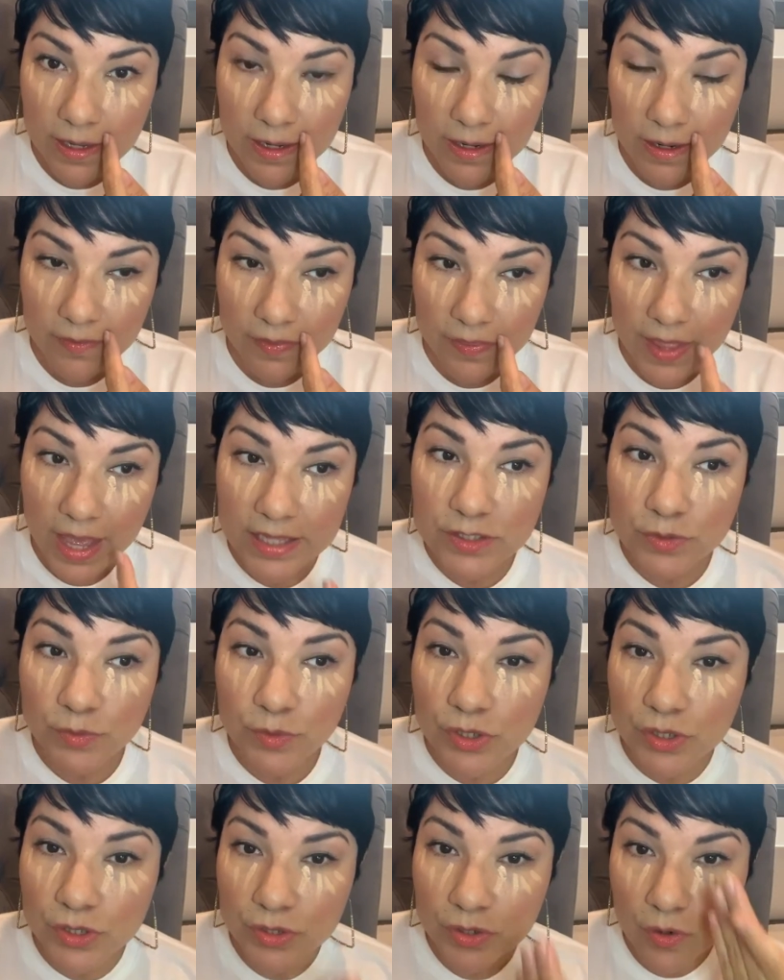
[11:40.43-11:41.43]
That's where you're
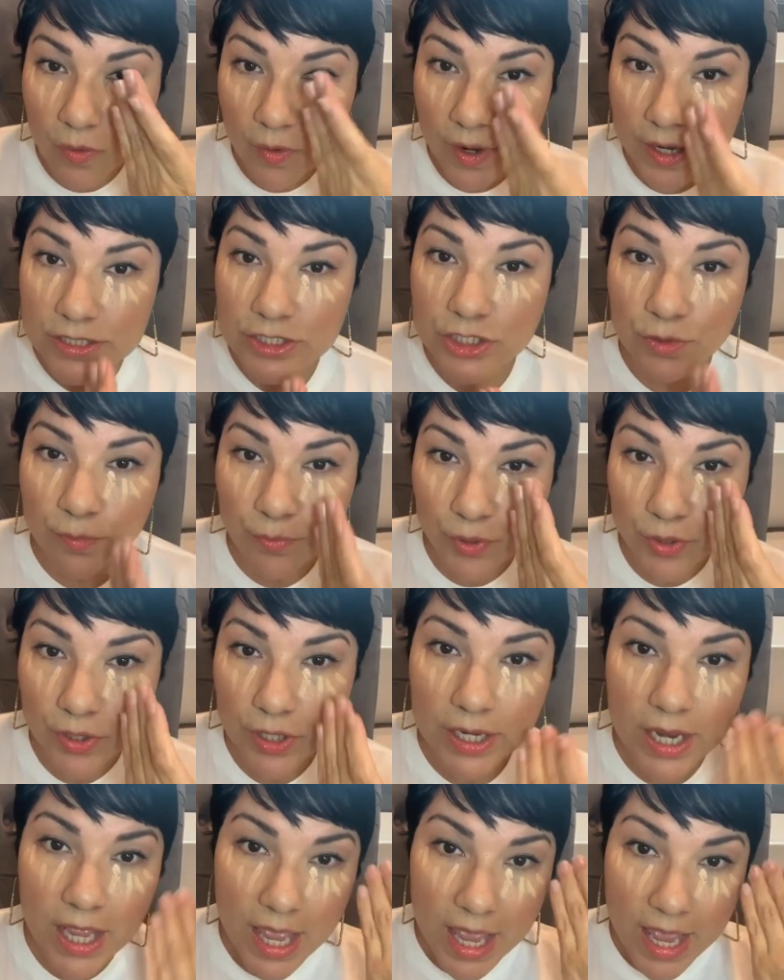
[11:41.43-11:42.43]
going to put
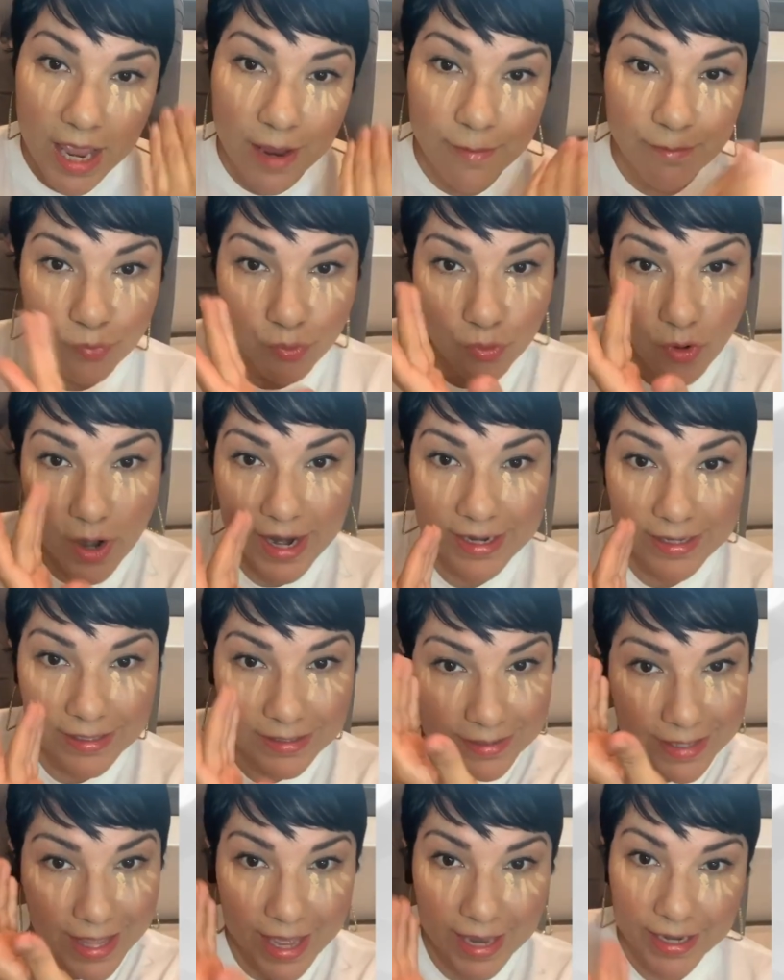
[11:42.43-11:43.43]
and brighten that
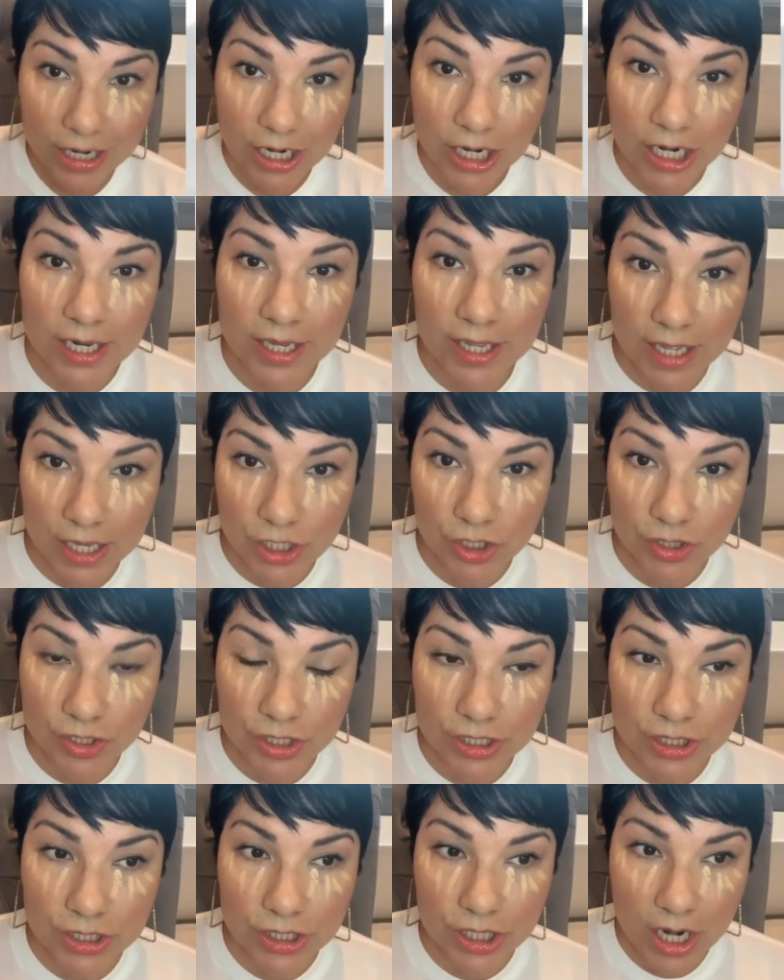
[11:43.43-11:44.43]
area underneath your
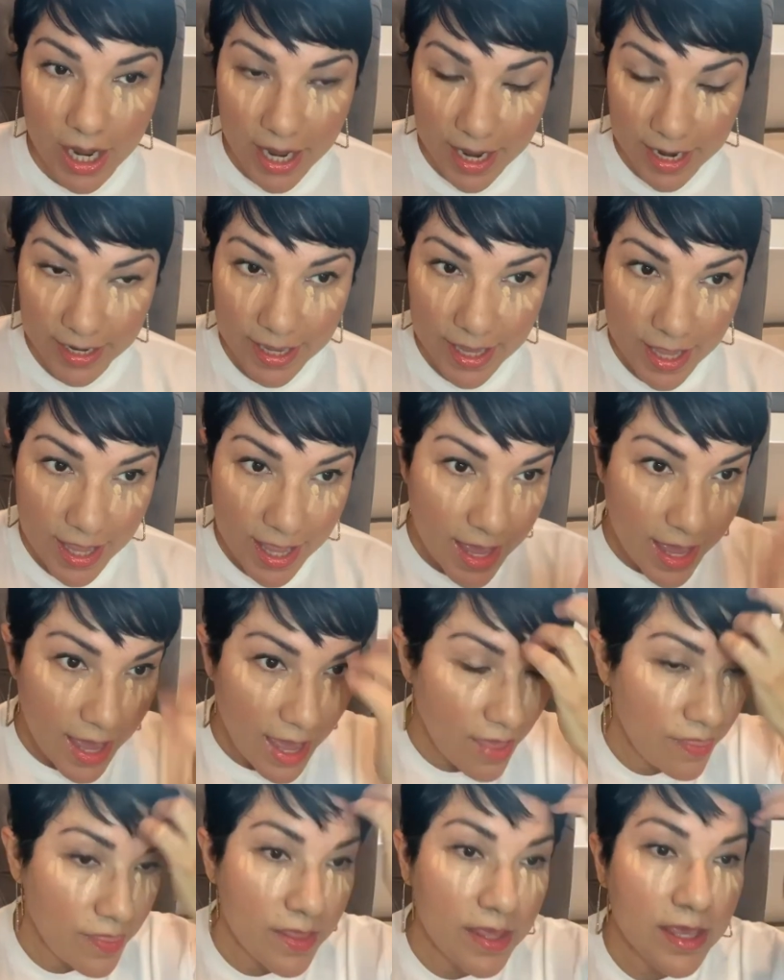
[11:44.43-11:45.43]
eye. And
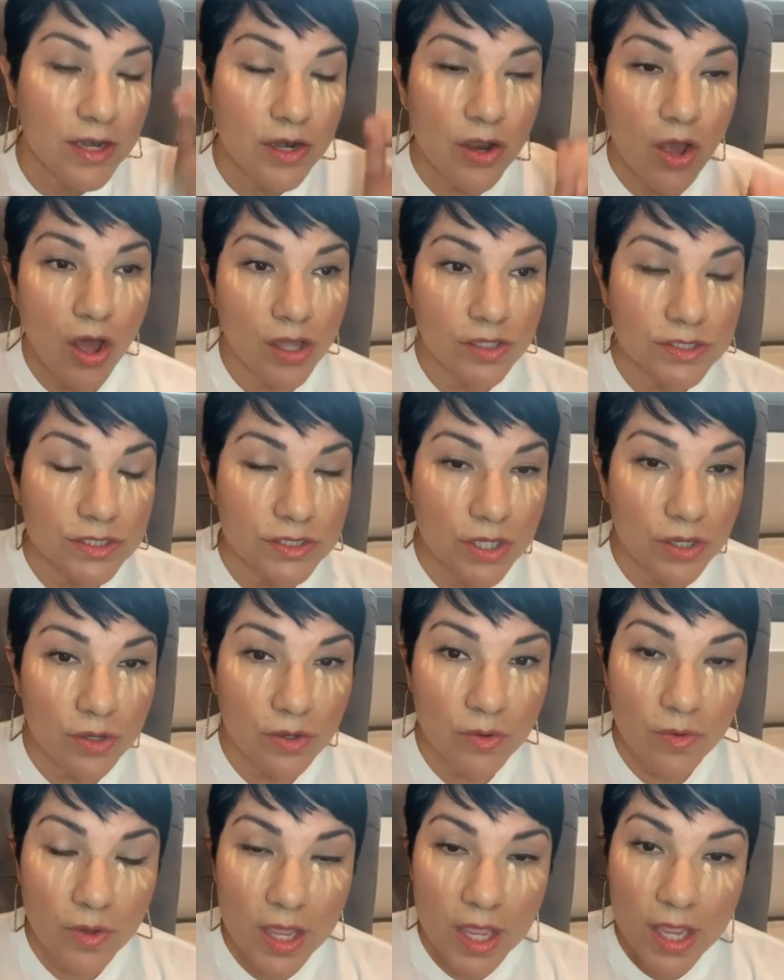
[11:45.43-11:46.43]
then also
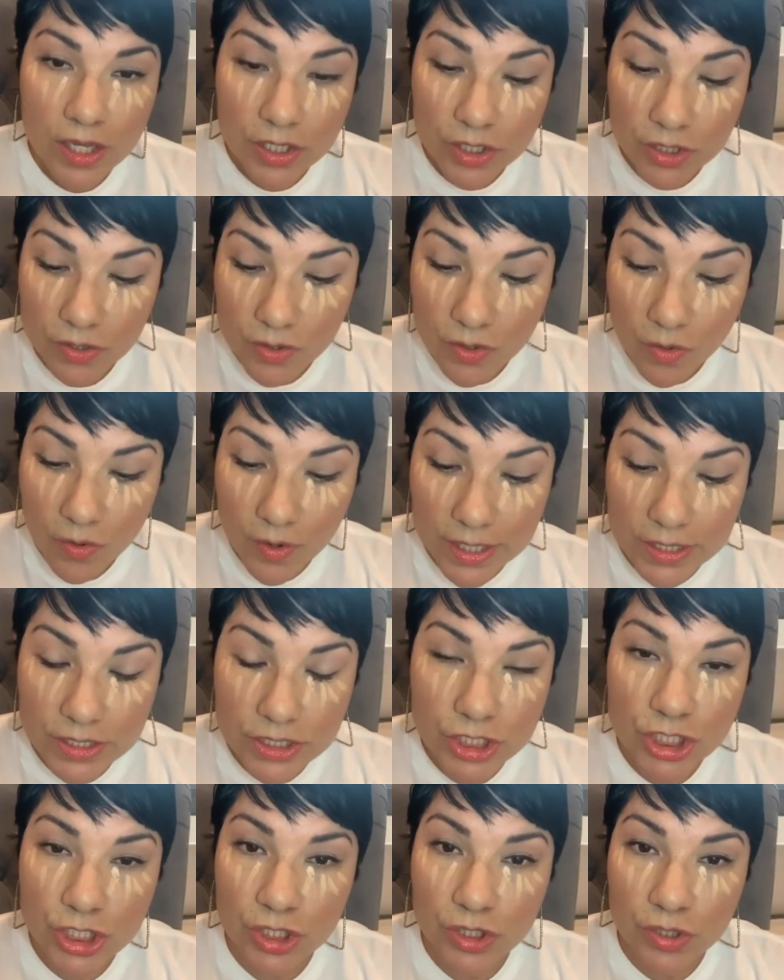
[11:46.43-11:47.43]
you're going
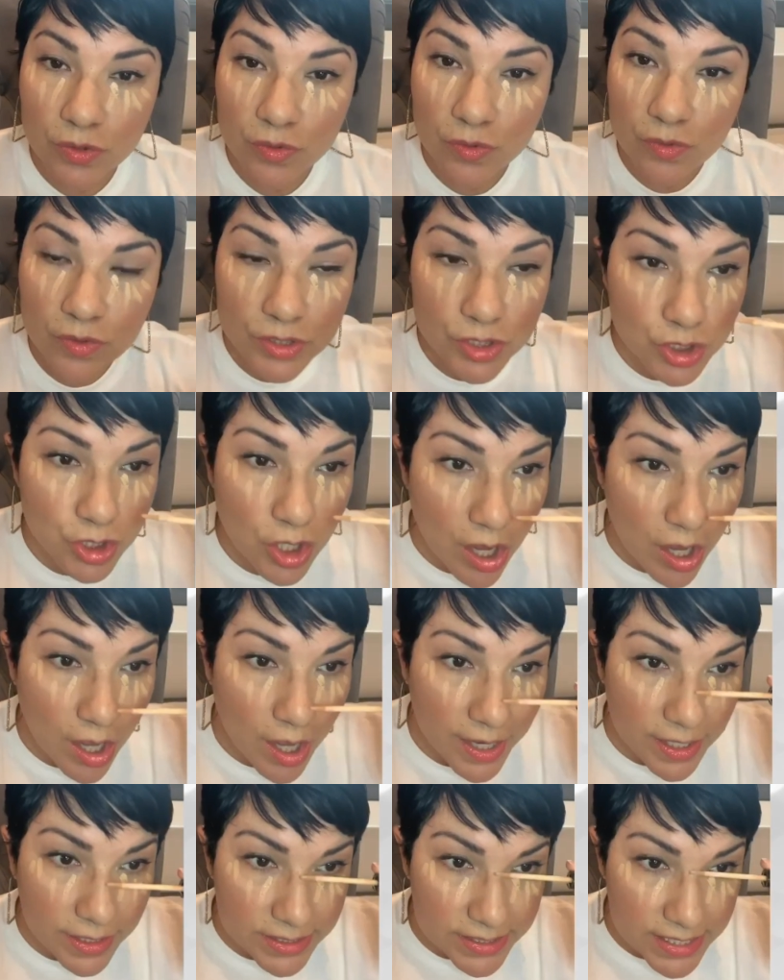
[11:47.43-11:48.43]
to draw it
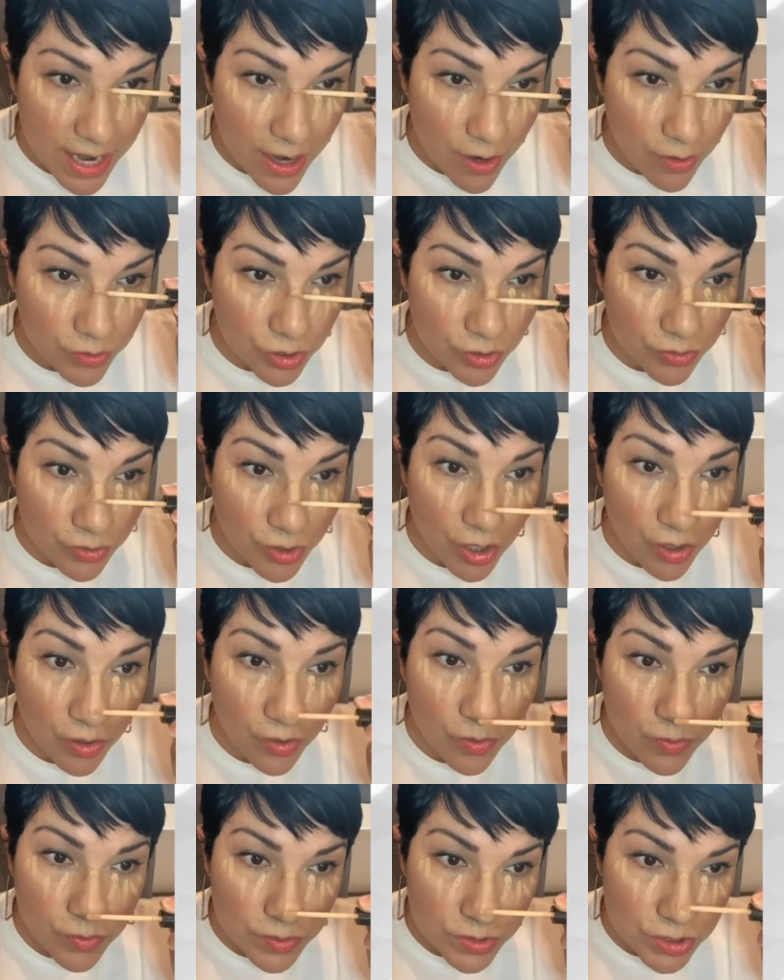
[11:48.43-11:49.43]
down your
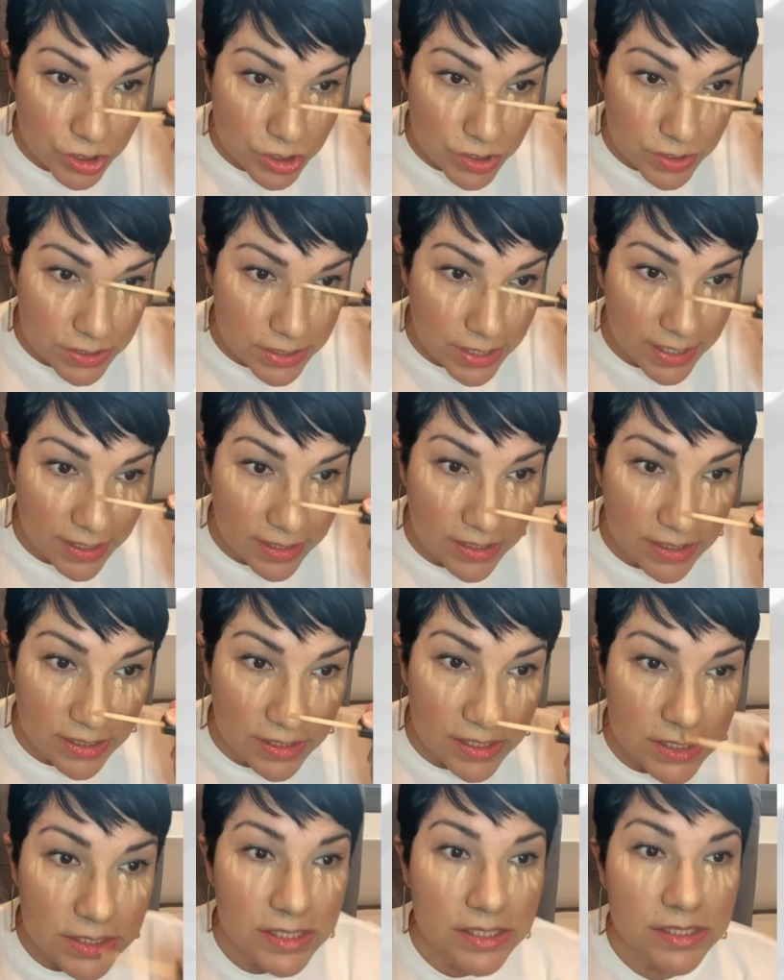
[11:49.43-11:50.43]
nose just like this.